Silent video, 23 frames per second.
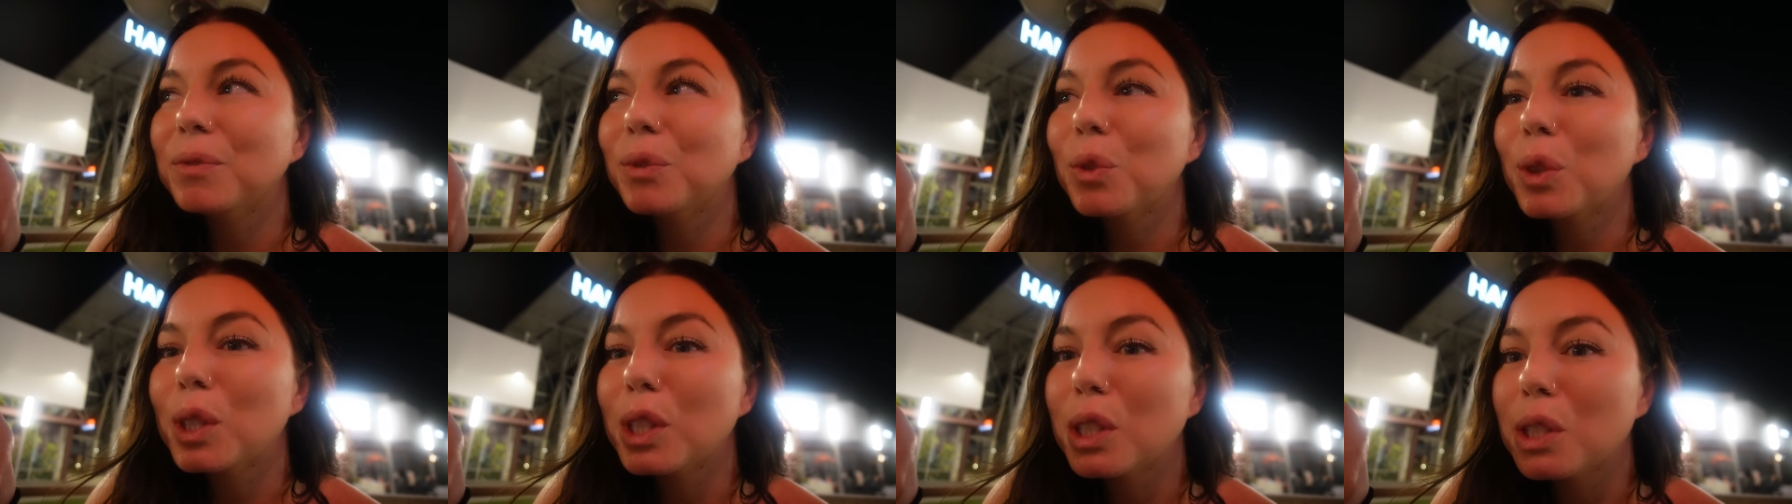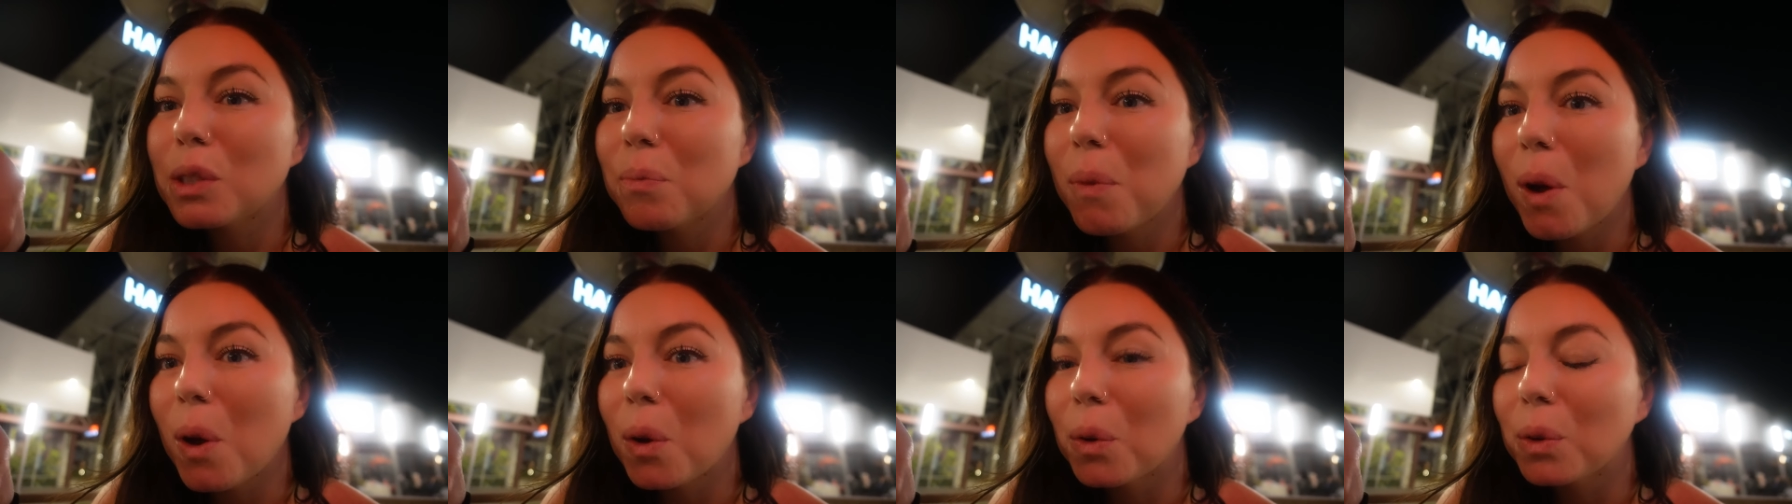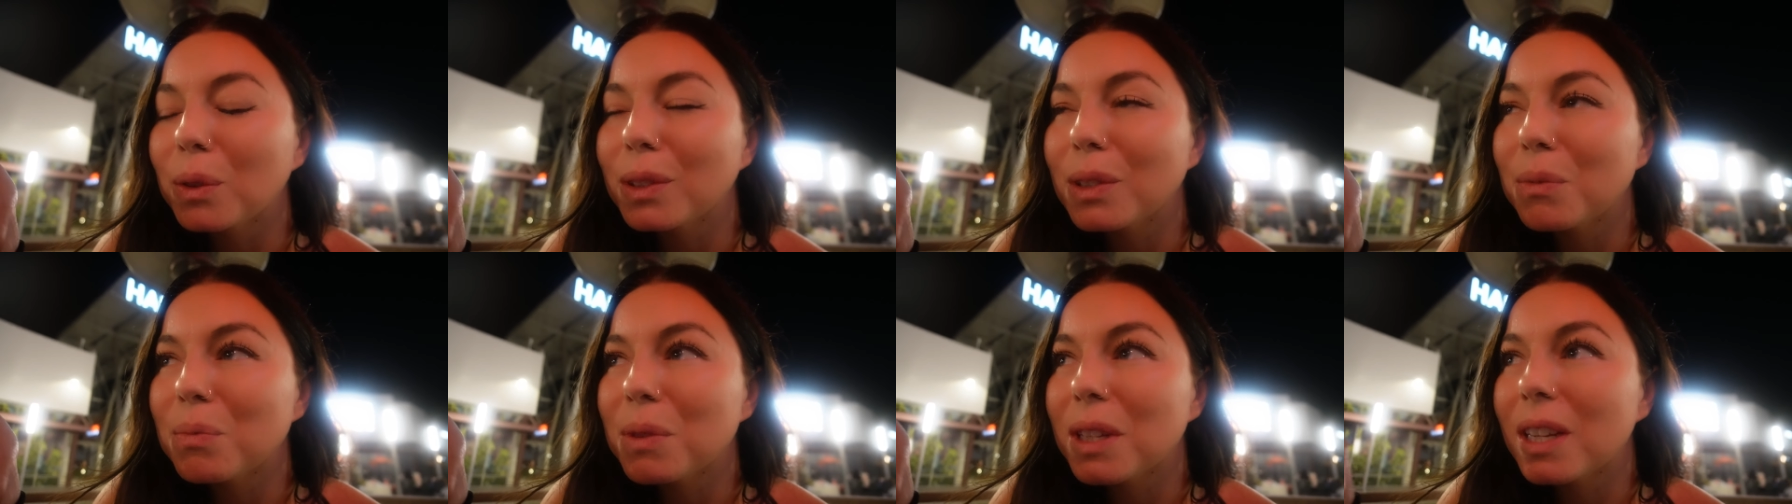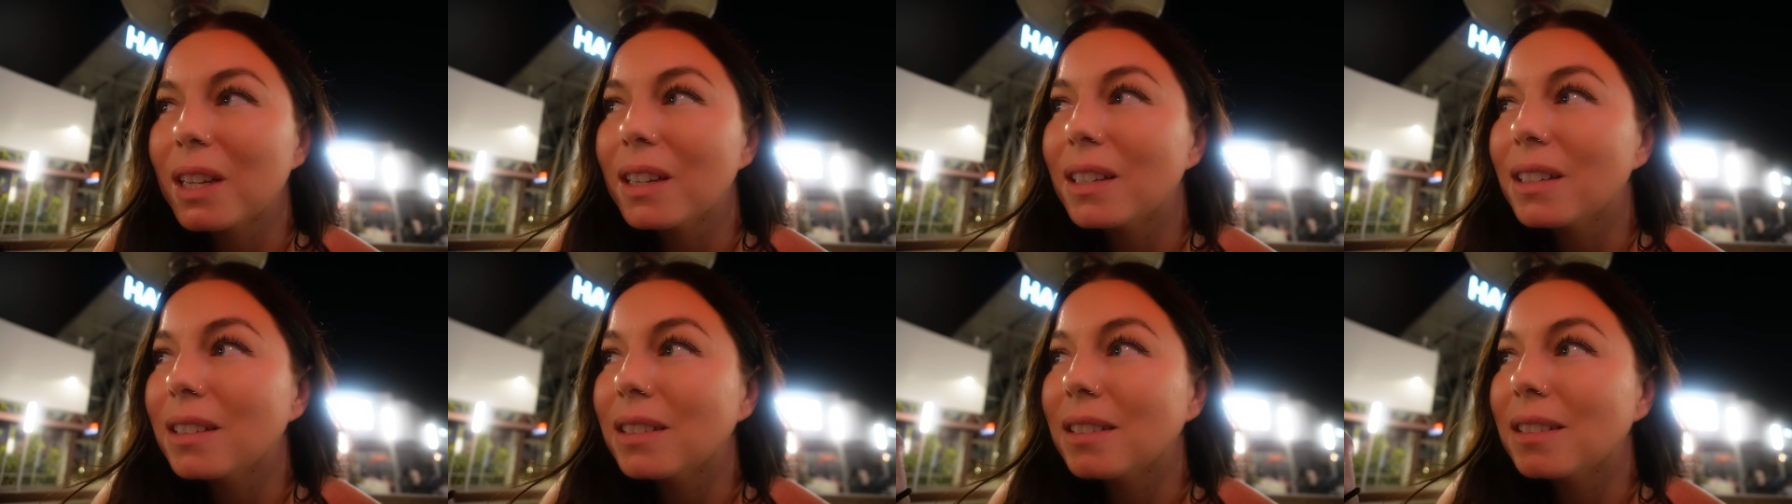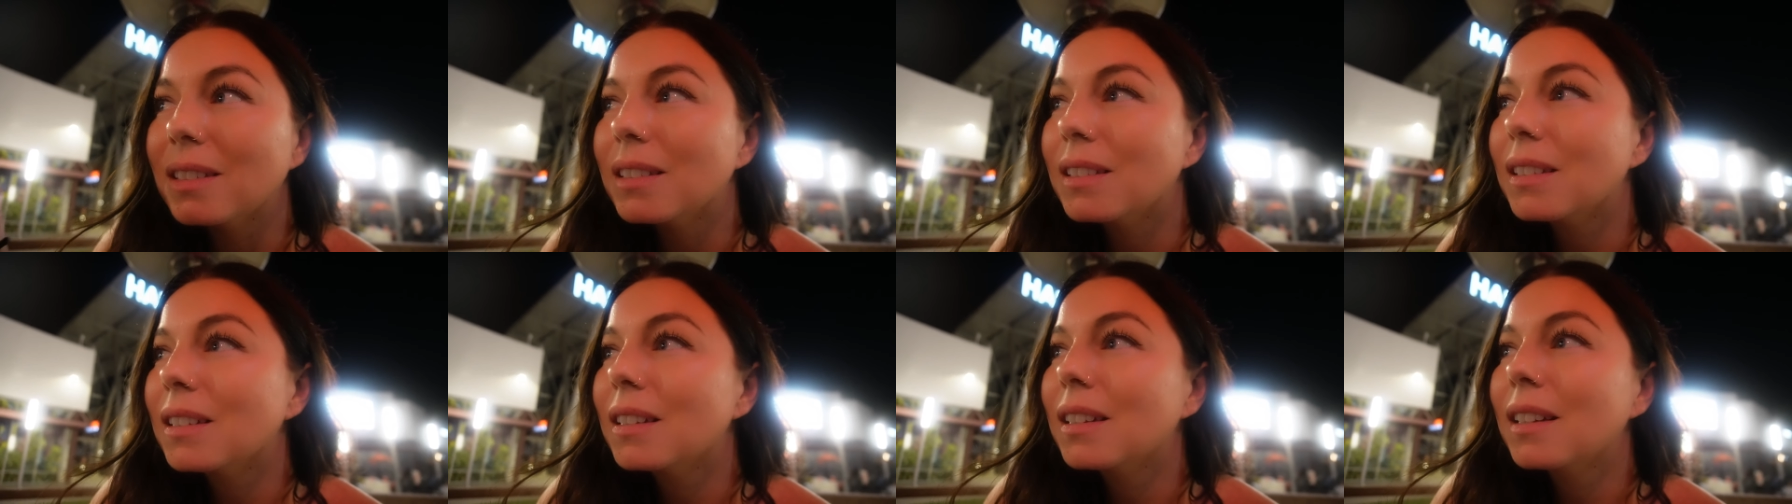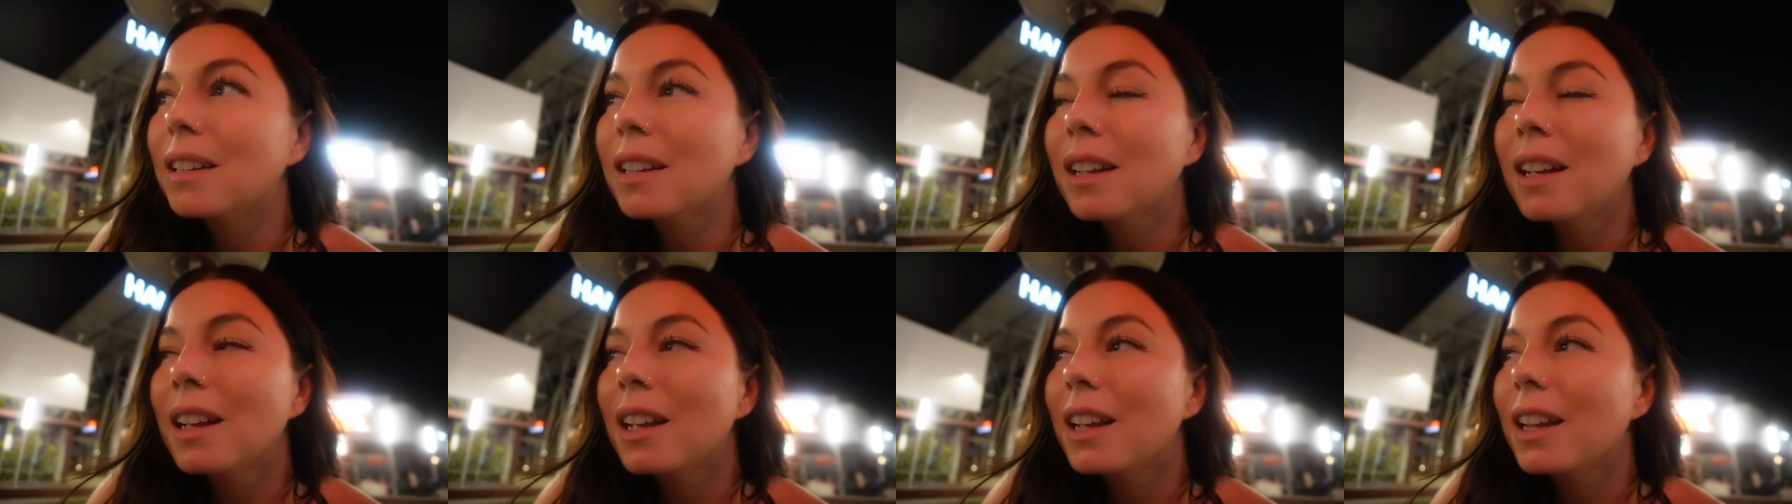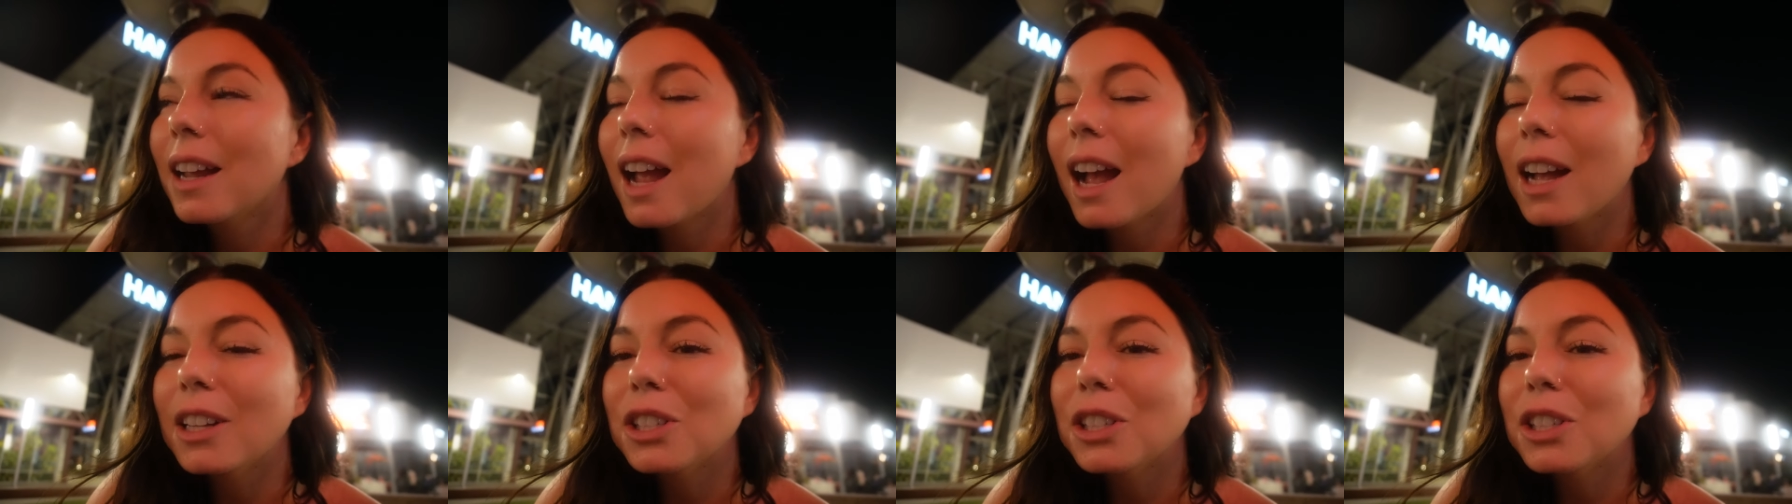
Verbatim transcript: we smoked because yeah,